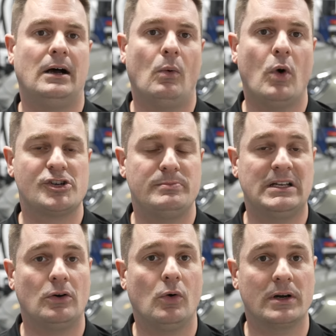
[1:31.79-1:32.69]
wash
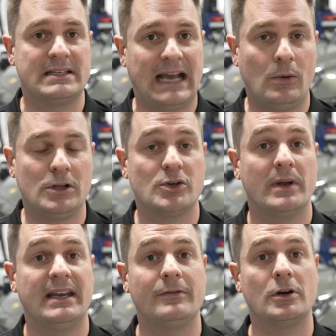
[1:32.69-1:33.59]
mitt or towel so
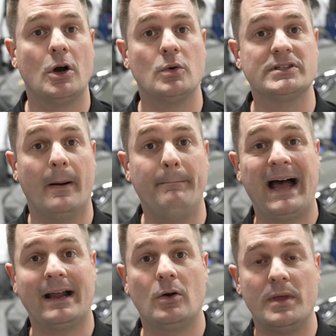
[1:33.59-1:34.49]
it never goes
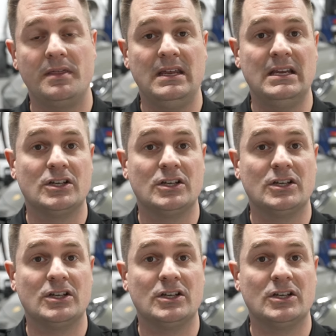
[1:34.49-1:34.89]
back with the